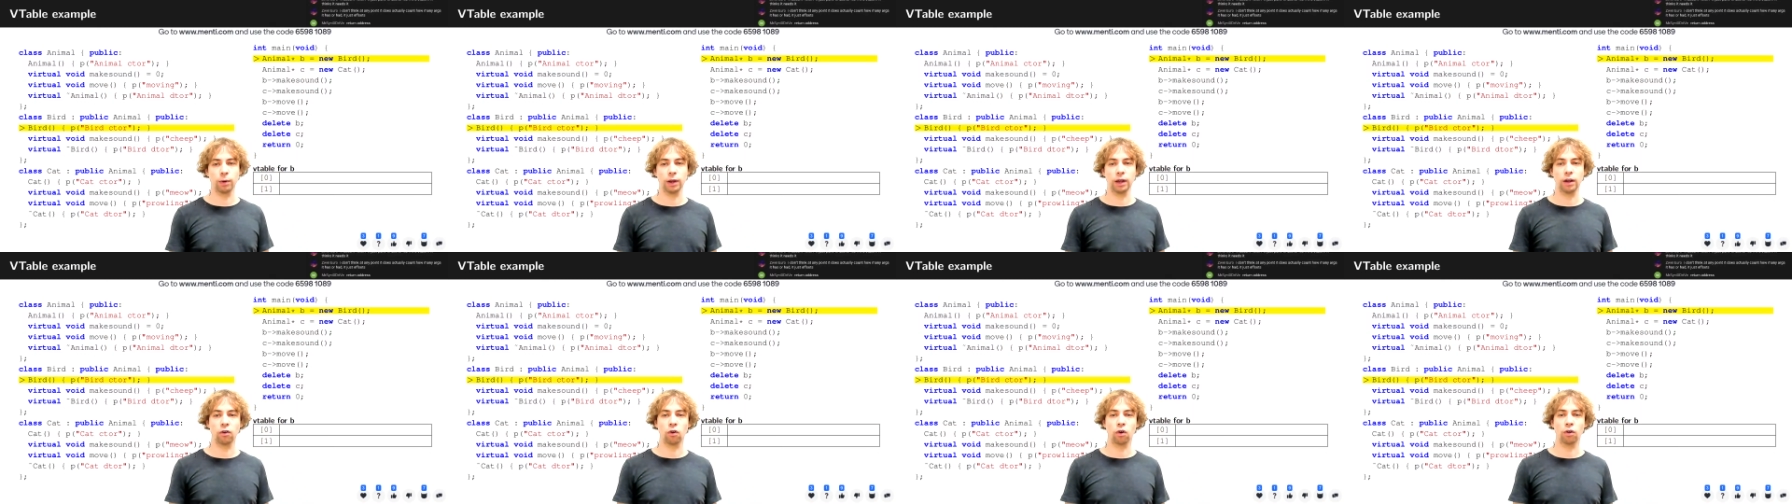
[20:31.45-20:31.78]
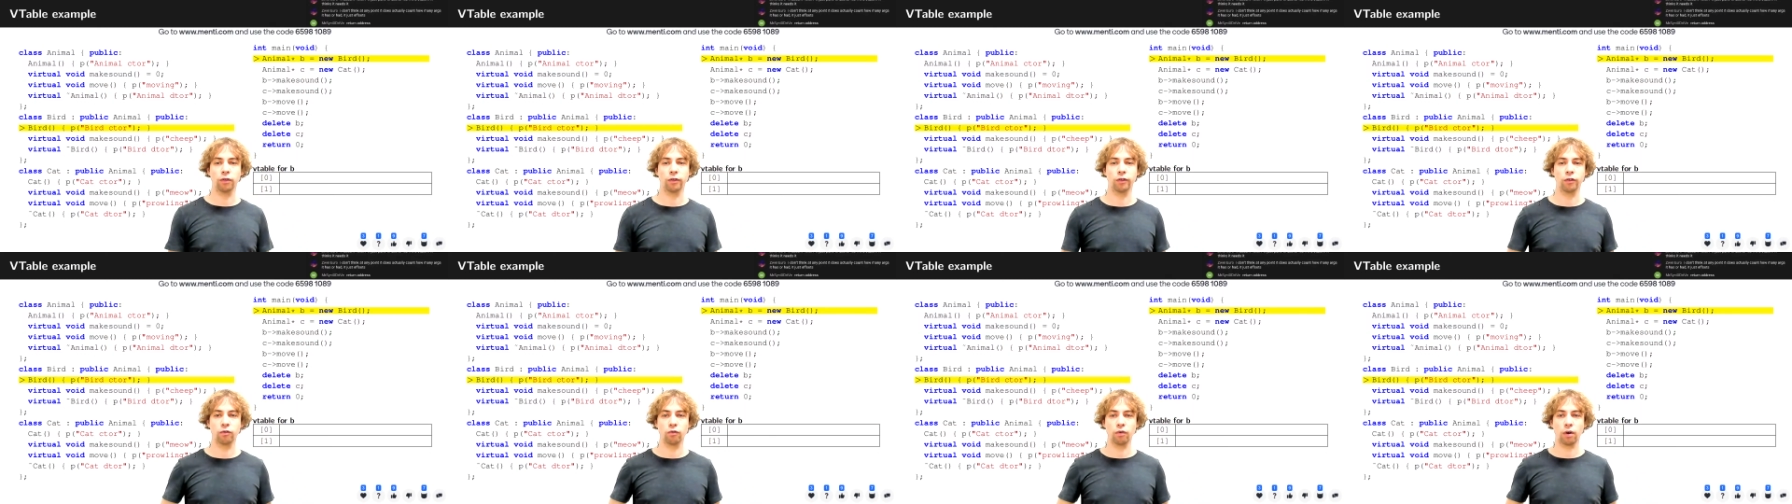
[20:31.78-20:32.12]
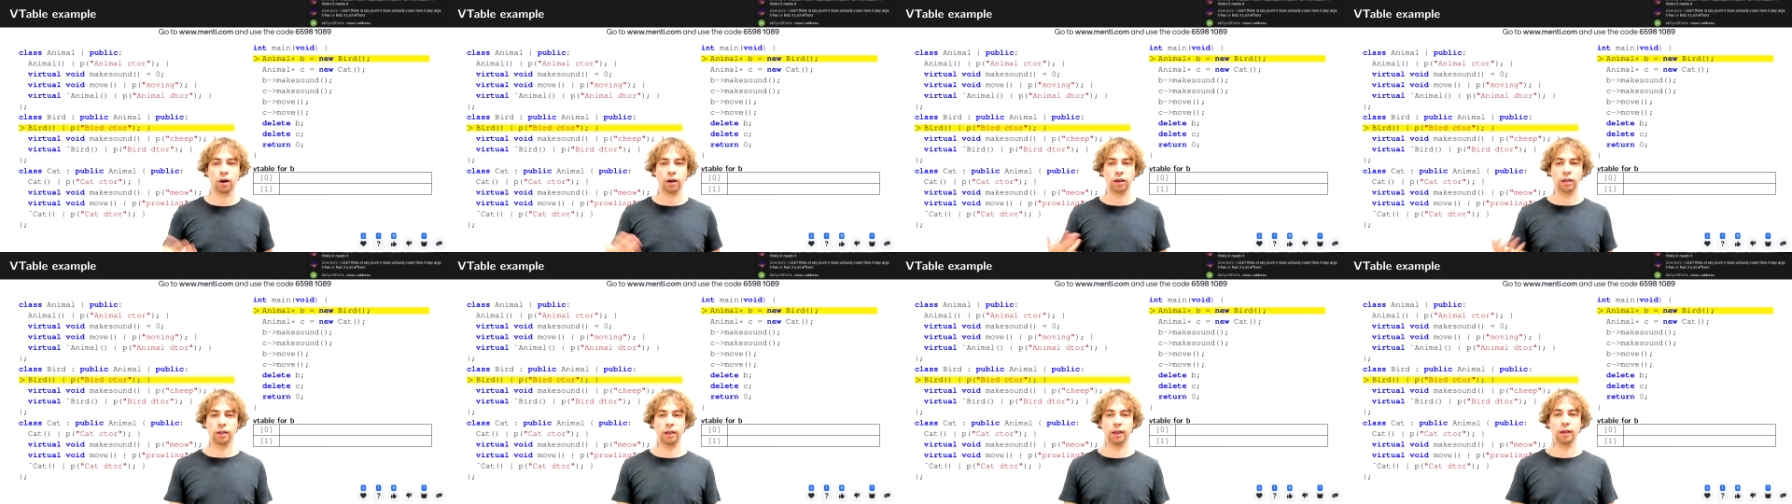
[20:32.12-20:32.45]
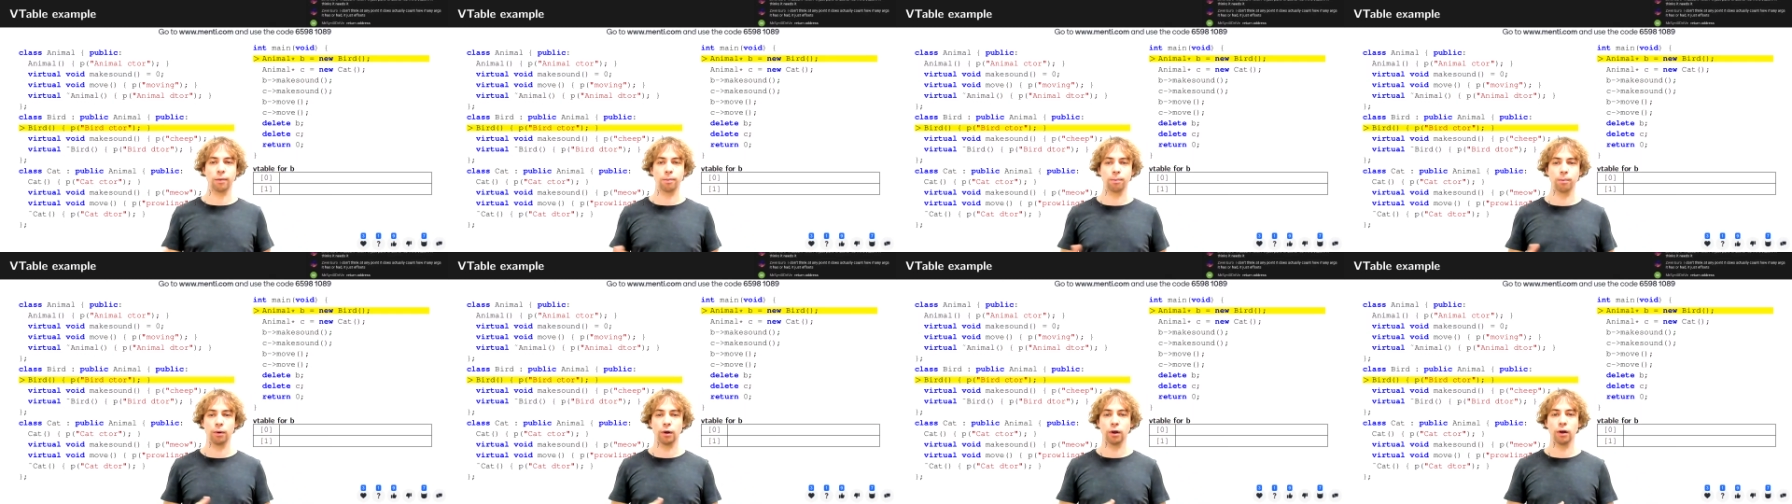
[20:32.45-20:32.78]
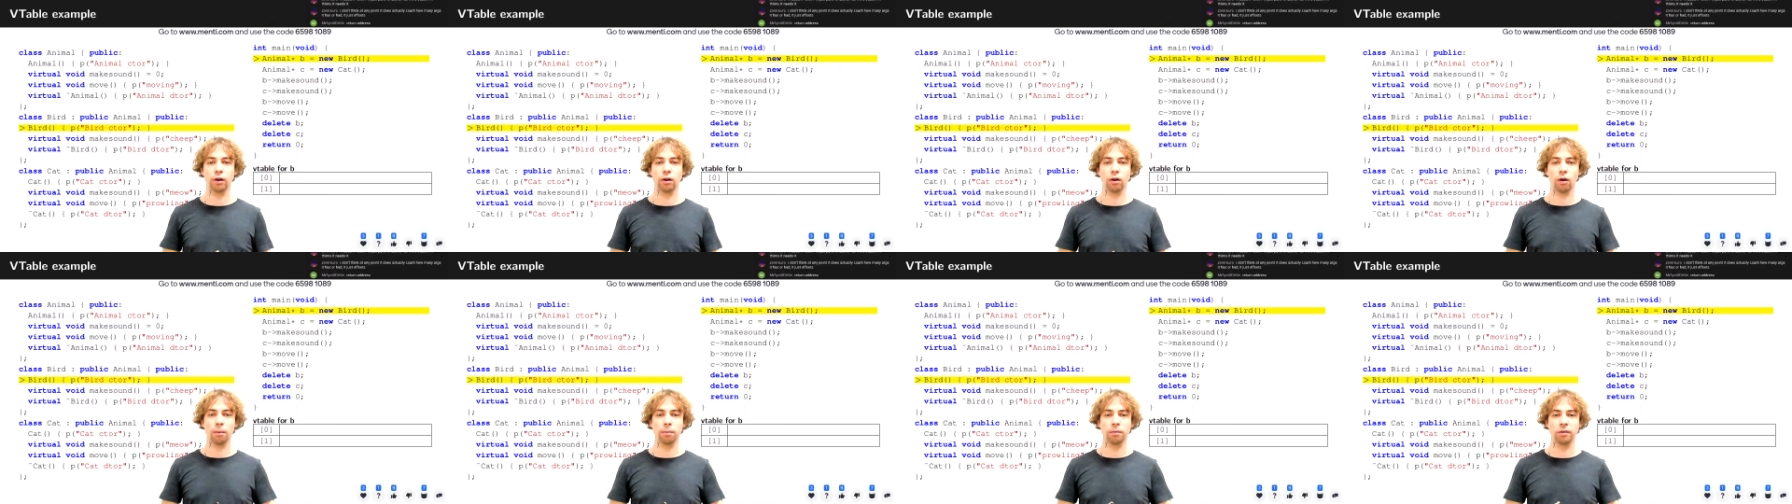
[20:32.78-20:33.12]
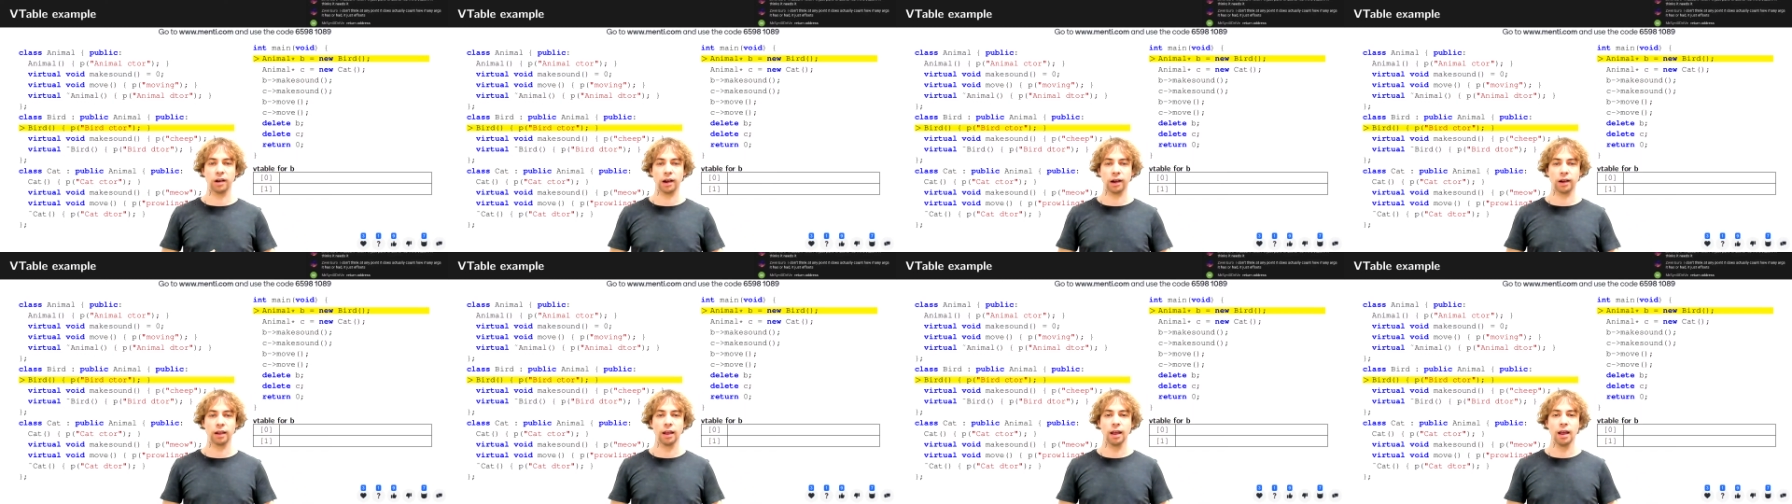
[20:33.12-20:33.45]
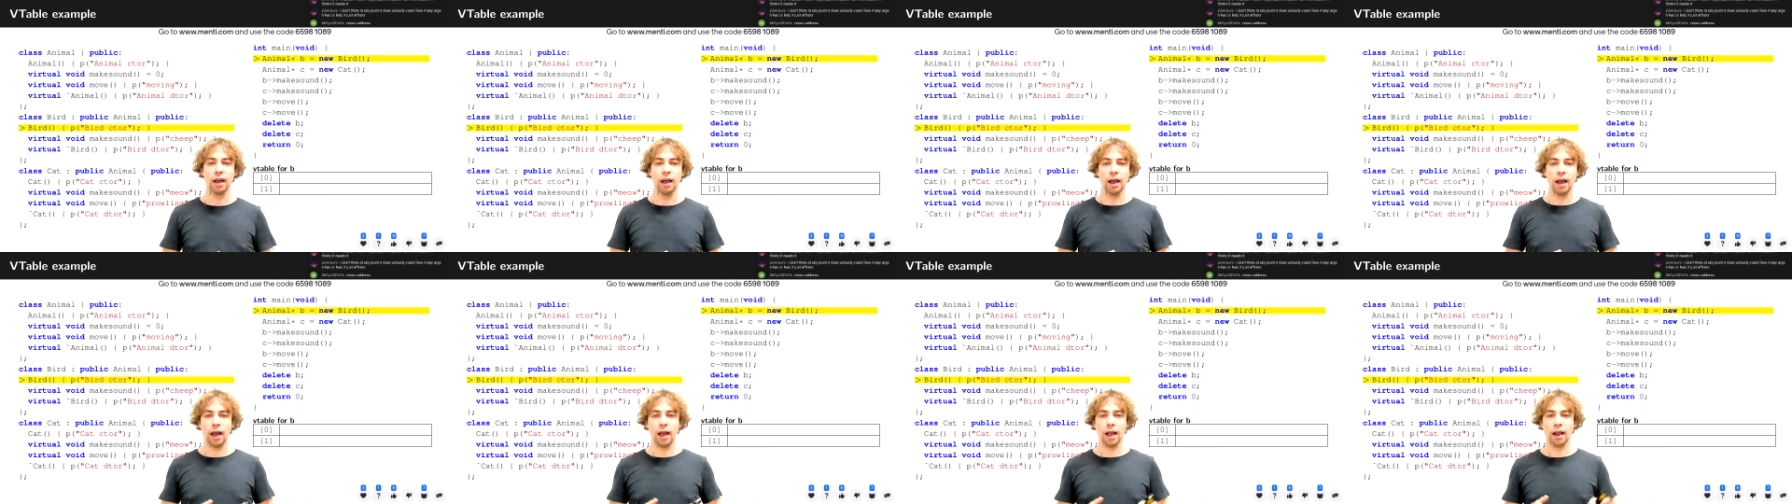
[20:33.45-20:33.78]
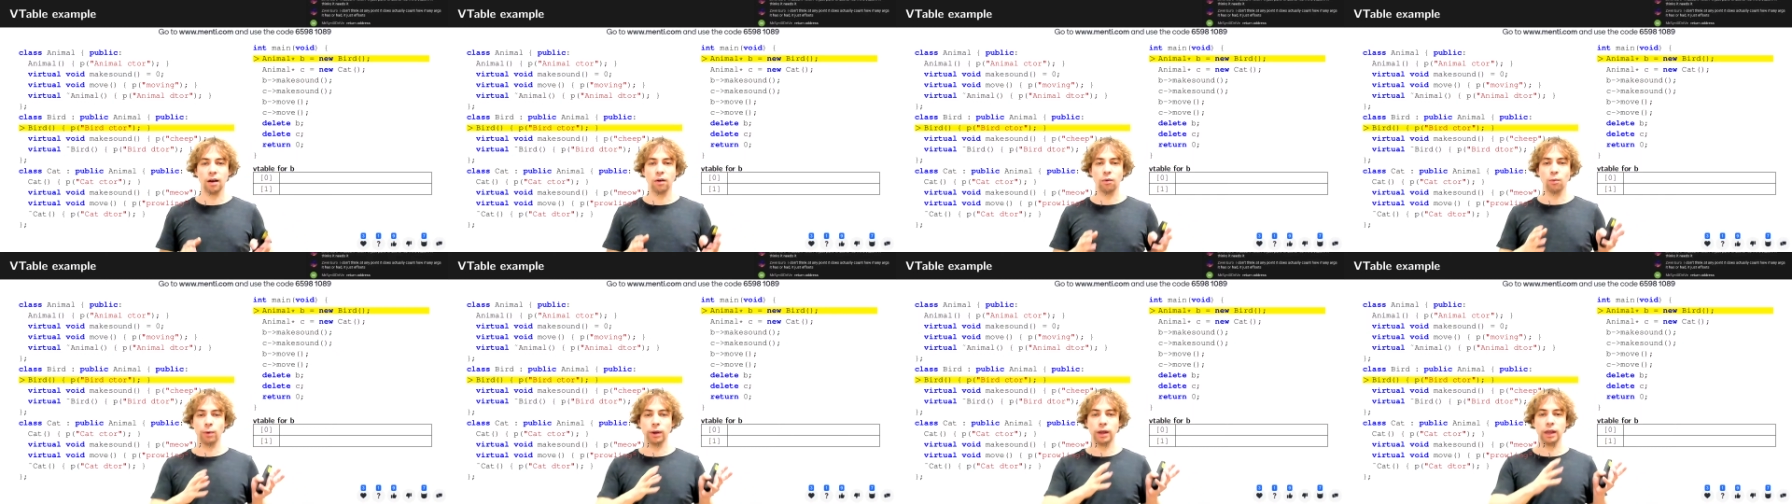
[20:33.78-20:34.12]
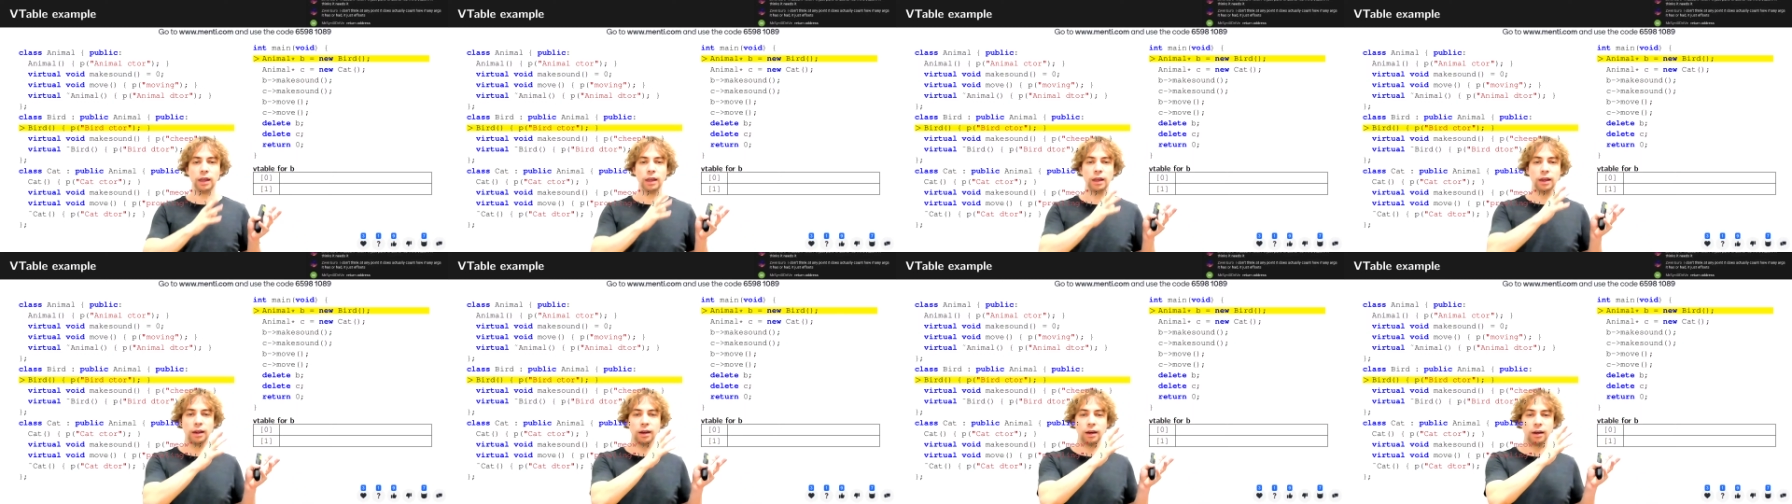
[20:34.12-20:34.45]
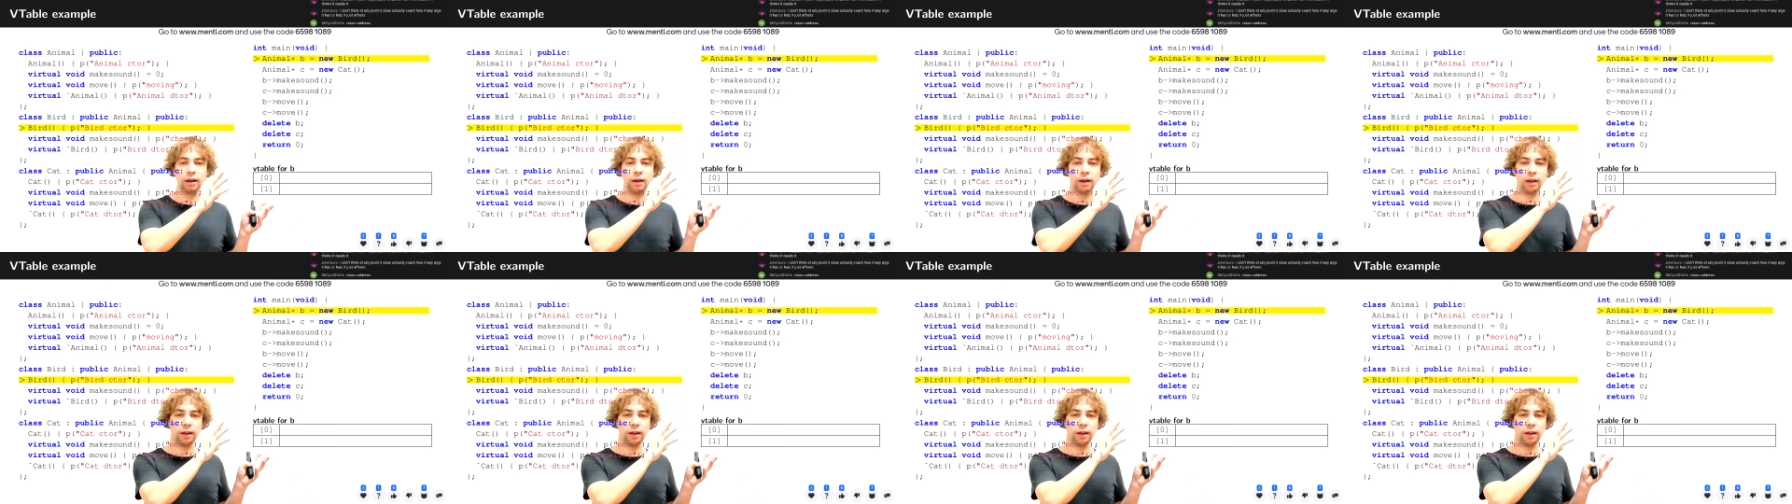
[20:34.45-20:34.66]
We construct this bird object and we